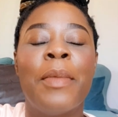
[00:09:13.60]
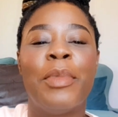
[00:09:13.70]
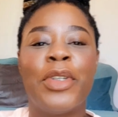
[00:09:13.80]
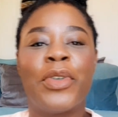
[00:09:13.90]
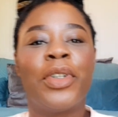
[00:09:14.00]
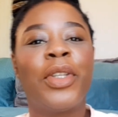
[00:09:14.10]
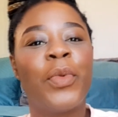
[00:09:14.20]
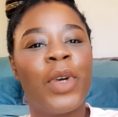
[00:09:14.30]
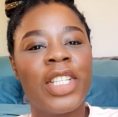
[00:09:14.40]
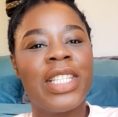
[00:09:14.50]
Be sure to
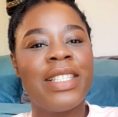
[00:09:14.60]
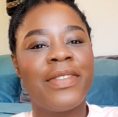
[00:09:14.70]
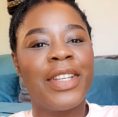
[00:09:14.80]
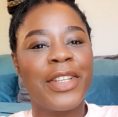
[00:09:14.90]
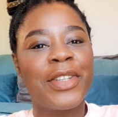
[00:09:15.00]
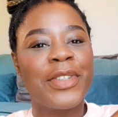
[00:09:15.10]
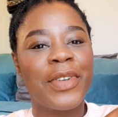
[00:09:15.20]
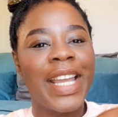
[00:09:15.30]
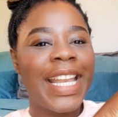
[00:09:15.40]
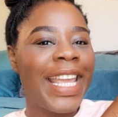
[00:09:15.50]
watch these videos
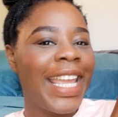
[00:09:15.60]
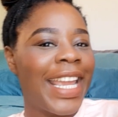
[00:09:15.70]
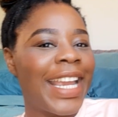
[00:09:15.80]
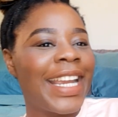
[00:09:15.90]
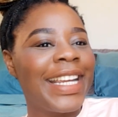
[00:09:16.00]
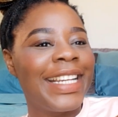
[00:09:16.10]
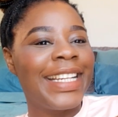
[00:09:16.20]
right here.